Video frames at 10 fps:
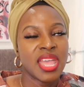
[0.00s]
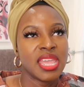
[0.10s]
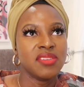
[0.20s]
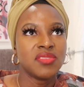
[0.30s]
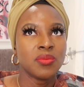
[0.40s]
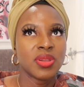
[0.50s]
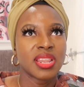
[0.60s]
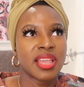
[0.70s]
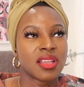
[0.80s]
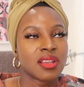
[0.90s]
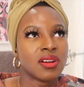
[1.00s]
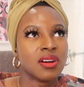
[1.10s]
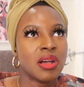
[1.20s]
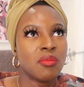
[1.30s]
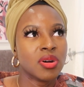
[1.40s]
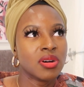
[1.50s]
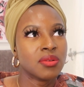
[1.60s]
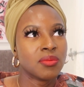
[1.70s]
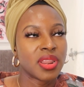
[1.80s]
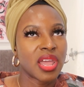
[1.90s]
Even when like
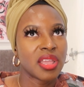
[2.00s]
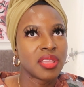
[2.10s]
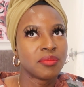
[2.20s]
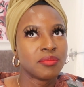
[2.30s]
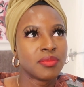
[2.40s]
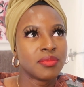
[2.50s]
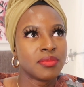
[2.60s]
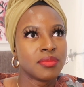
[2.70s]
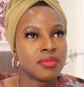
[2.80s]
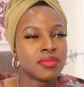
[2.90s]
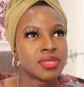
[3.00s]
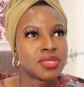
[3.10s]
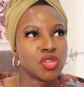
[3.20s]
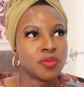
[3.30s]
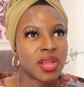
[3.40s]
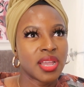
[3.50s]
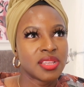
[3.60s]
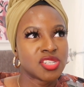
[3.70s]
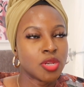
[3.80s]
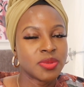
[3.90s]
when I do
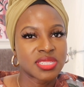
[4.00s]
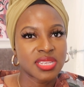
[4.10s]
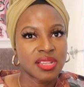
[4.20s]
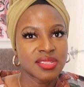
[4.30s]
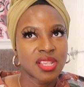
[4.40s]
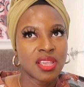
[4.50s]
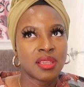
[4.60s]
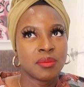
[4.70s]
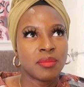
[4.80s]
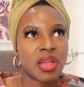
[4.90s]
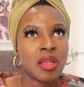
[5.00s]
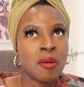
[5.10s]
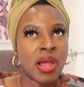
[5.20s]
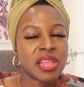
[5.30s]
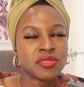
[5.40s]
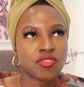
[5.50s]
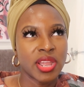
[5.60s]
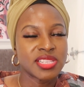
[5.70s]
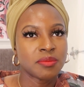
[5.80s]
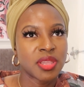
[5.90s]
my turban styles, I
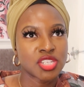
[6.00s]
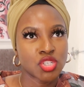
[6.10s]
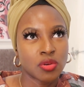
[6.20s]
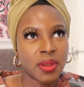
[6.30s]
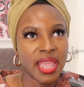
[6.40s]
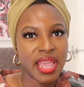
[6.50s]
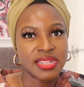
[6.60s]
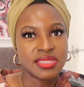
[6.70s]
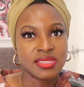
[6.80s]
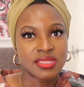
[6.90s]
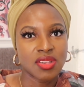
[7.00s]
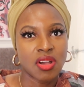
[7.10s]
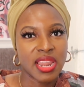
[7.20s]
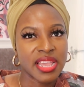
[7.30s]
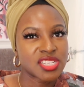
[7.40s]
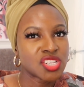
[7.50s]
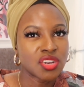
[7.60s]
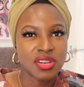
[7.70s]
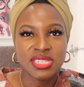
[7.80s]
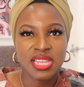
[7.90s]
try to make sure my ends are like
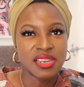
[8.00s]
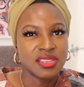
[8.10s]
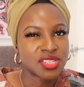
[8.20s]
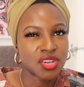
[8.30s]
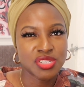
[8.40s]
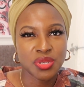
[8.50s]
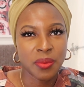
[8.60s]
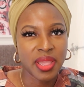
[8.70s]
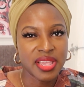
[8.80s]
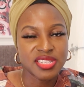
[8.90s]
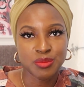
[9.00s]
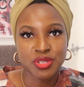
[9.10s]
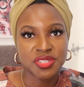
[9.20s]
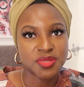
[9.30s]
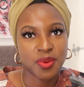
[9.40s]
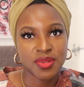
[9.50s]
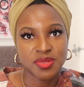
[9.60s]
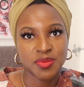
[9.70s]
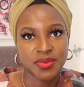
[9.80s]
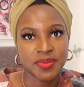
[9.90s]
tucked in and tucked away as much as possible.